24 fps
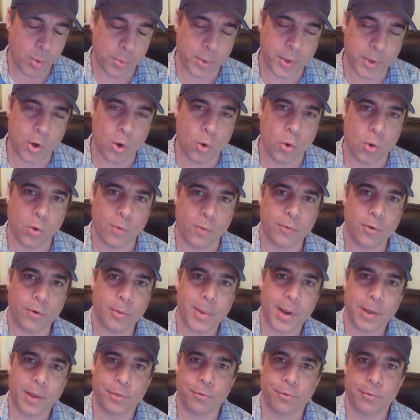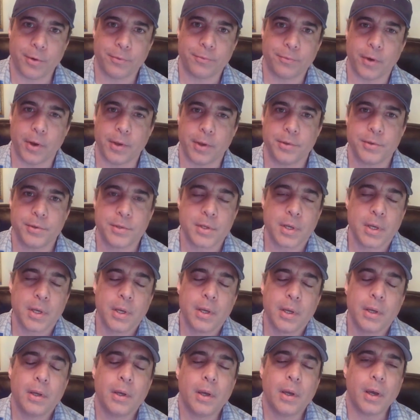go over about 3 funds
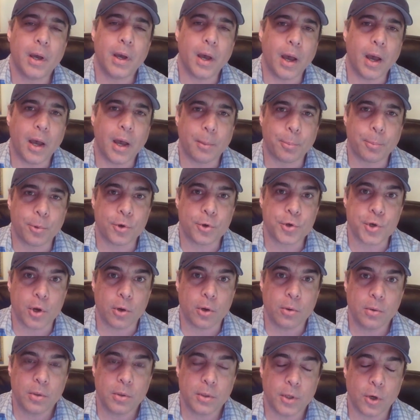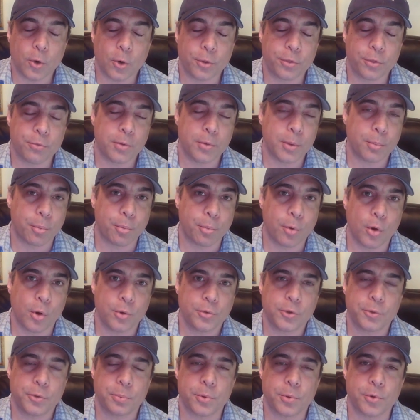per show, or 3
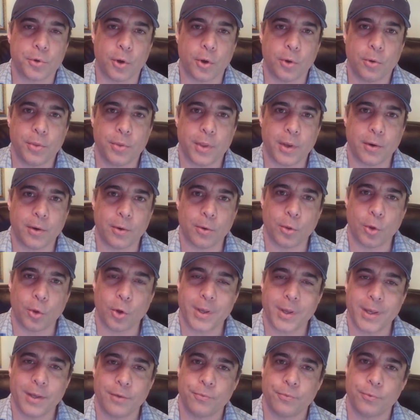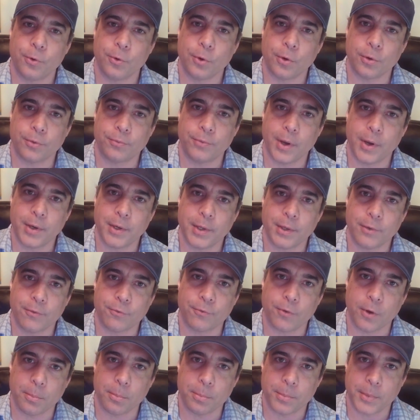proposals per show that are looking for funding
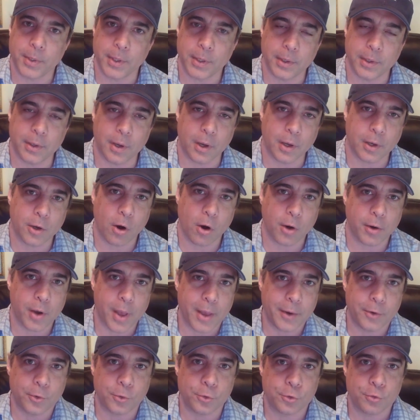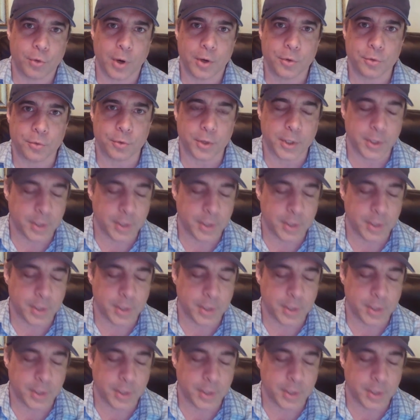from the Cardano Treasury.